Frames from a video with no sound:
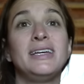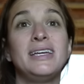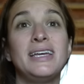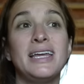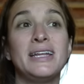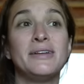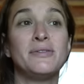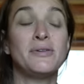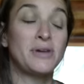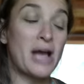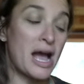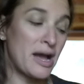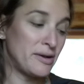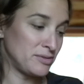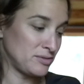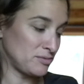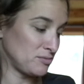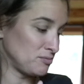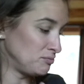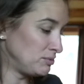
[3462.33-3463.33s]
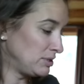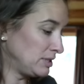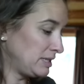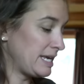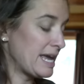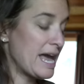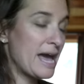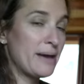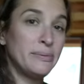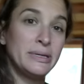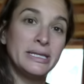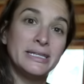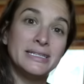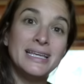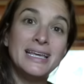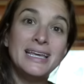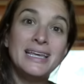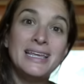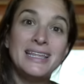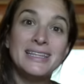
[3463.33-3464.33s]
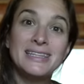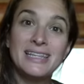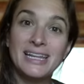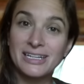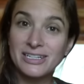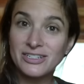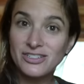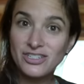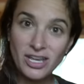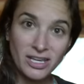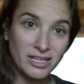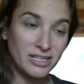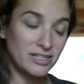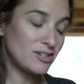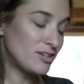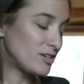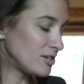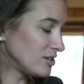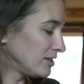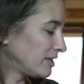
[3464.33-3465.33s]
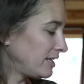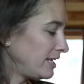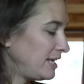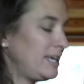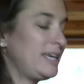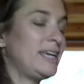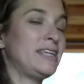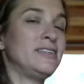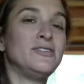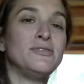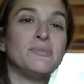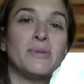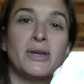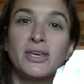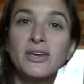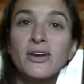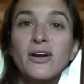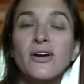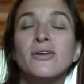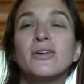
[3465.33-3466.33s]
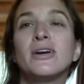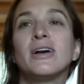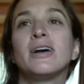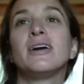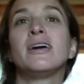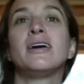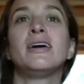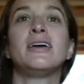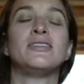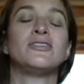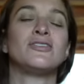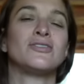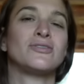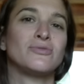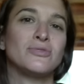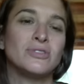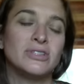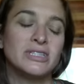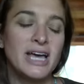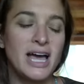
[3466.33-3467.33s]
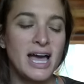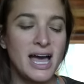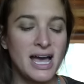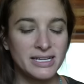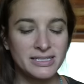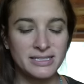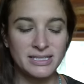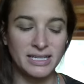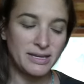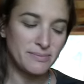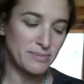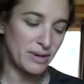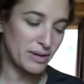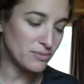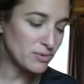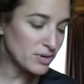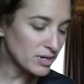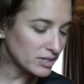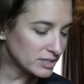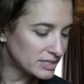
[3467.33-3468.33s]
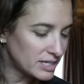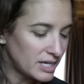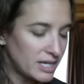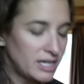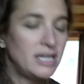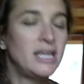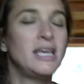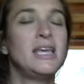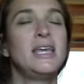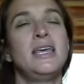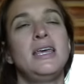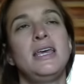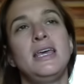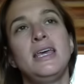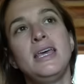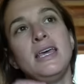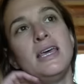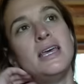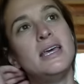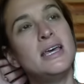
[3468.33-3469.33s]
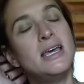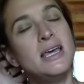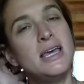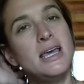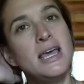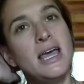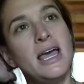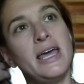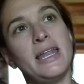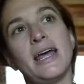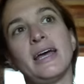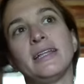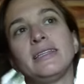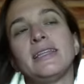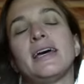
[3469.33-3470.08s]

And I was really happy that I could check in early and do my yoga and just relax and get my work done. And had